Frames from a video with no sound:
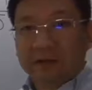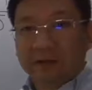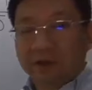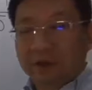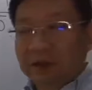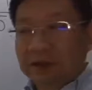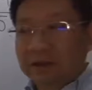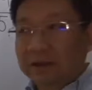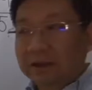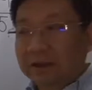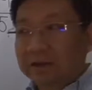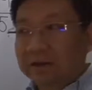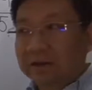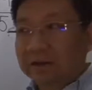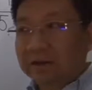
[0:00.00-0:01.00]
in
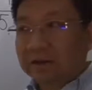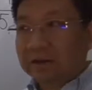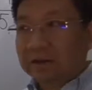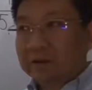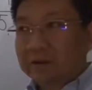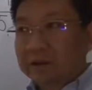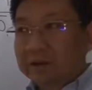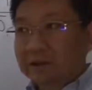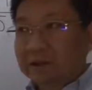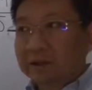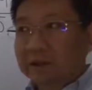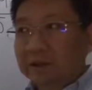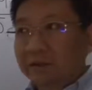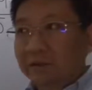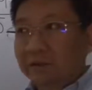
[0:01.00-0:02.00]
Chinese, translating
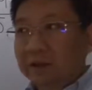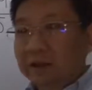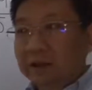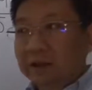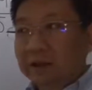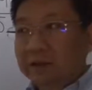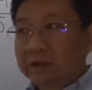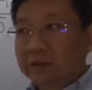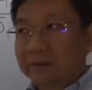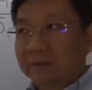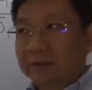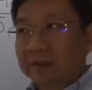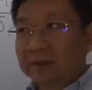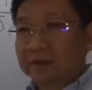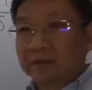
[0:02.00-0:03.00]
into English, it
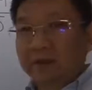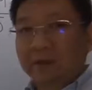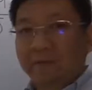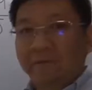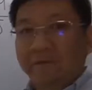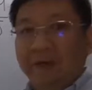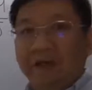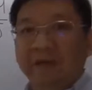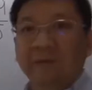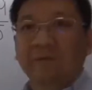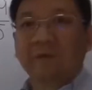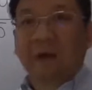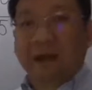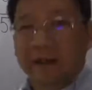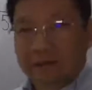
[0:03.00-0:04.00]
means fake
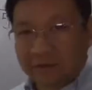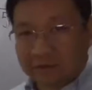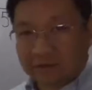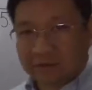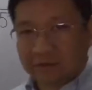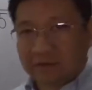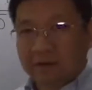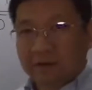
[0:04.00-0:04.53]
fractions,